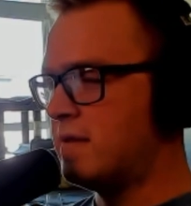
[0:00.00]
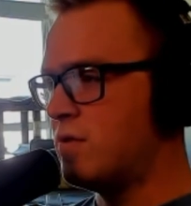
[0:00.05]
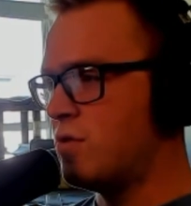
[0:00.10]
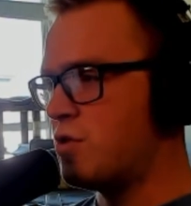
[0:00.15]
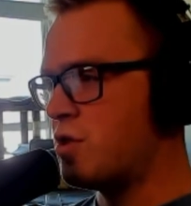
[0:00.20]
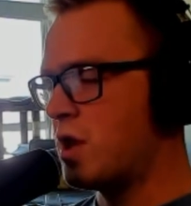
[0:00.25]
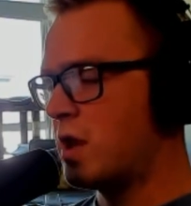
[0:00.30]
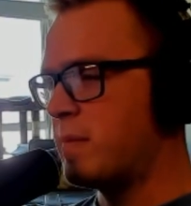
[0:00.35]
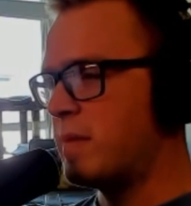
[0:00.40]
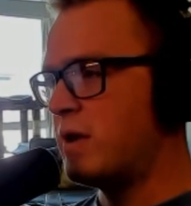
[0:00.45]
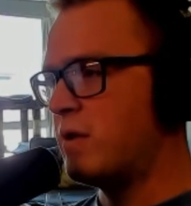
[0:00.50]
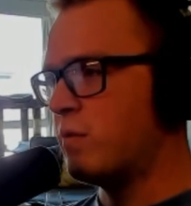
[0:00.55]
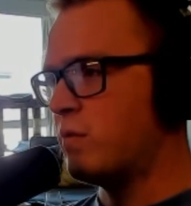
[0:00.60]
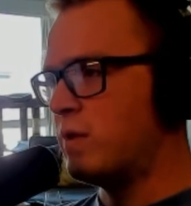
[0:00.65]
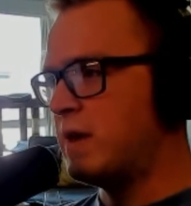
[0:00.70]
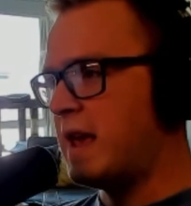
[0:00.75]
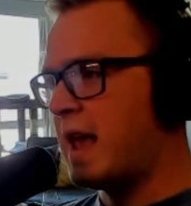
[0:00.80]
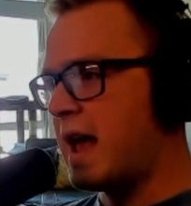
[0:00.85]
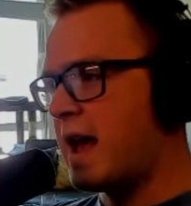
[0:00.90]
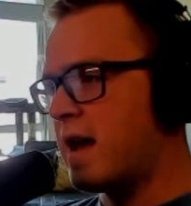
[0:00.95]
gentlemen,
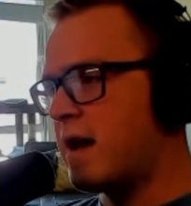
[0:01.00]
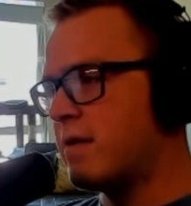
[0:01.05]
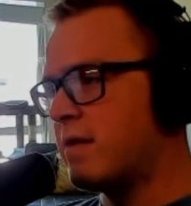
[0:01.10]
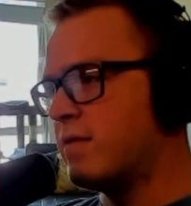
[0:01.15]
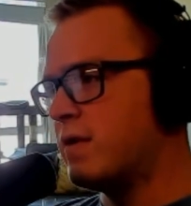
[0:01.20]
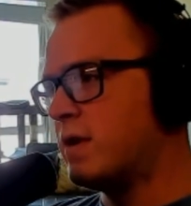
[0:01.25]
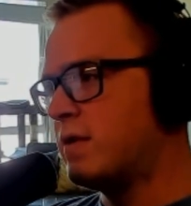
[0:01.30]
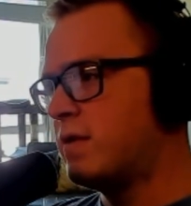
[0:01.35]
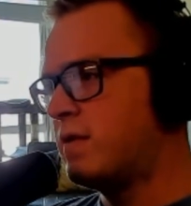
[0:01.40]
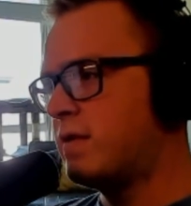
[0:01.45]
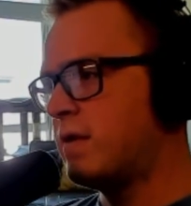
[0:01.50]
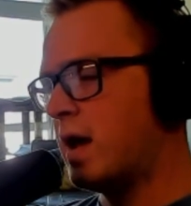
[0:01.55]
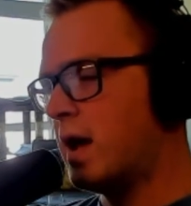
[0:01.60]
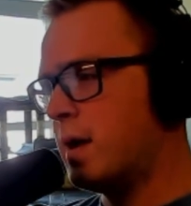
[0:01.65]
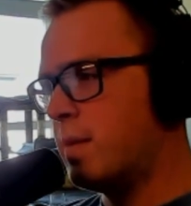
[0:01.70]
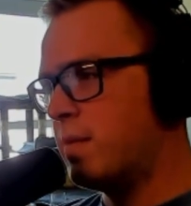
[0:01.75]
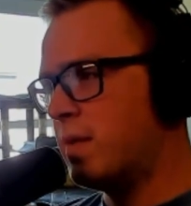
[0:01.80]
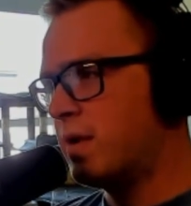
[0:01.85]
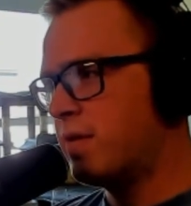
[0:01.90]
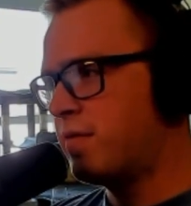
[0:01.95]
we have
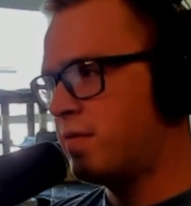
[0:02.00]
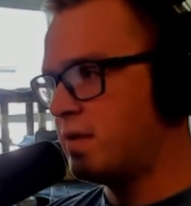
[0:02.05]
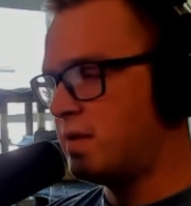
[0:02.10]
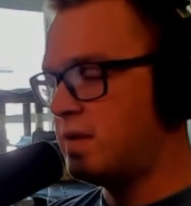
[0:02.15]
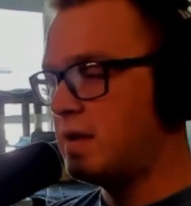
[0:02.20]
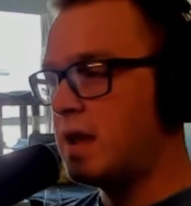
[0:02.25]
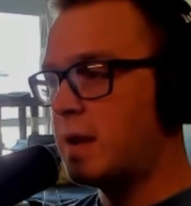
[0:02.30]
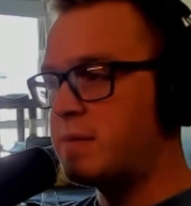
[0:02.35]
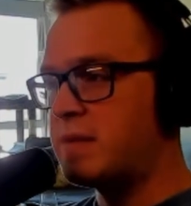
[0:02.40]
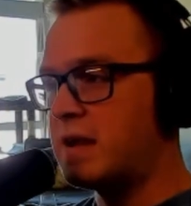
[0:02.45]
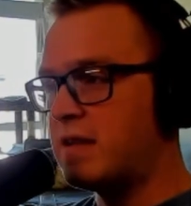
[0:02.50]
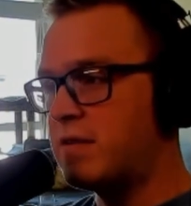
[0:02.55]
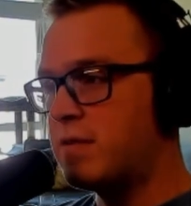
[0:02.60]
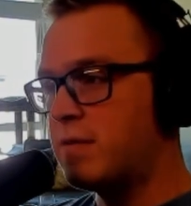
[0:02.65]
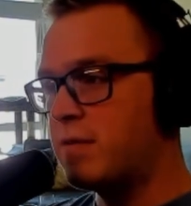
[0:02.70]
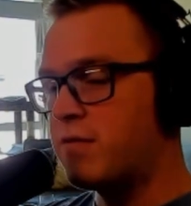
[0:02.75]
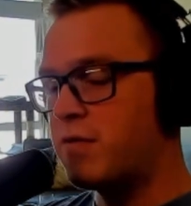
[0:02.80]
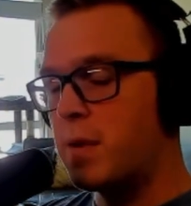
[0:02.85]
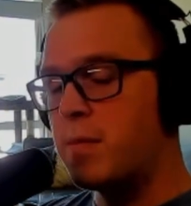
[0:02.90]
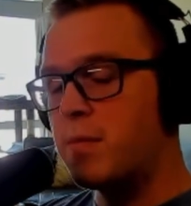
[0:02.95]
some physique updates
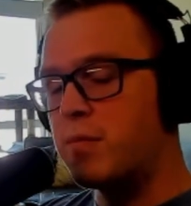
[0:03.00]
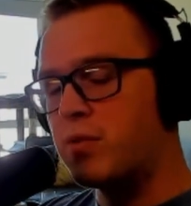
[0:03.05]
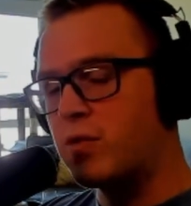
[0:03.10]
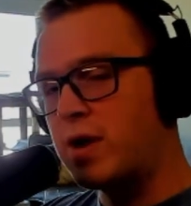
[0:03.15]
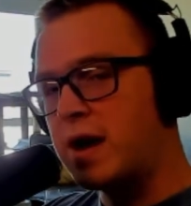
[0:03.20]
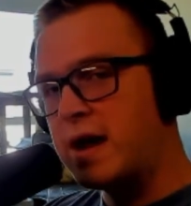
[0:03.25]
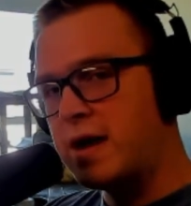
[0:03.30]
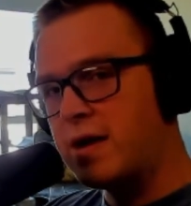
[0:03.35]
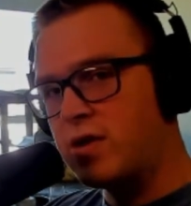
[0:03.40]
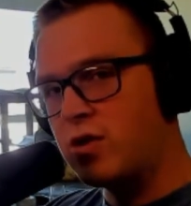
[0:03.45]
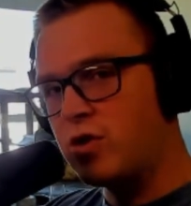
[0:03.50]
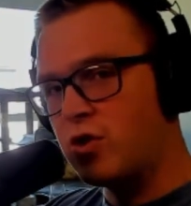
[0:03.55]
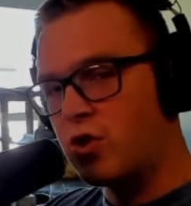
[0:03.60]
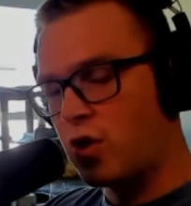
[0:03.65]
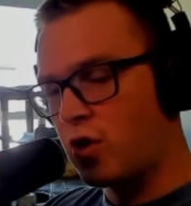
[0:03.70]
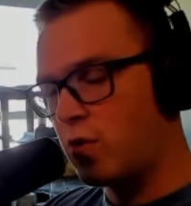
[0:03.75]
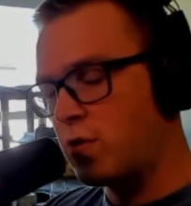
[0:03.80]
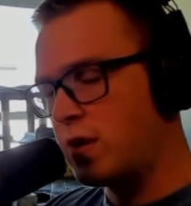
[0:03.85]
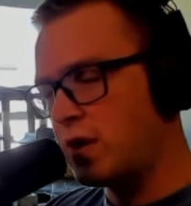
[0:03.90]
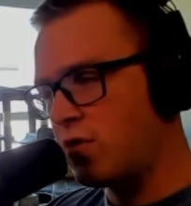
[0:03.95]
from Brandon
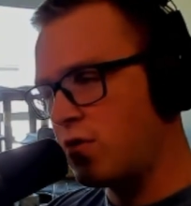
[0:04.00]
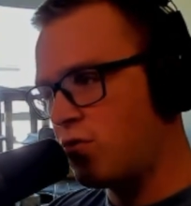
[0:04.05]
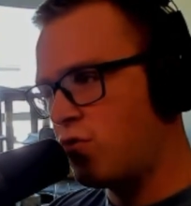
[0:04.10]
Curry,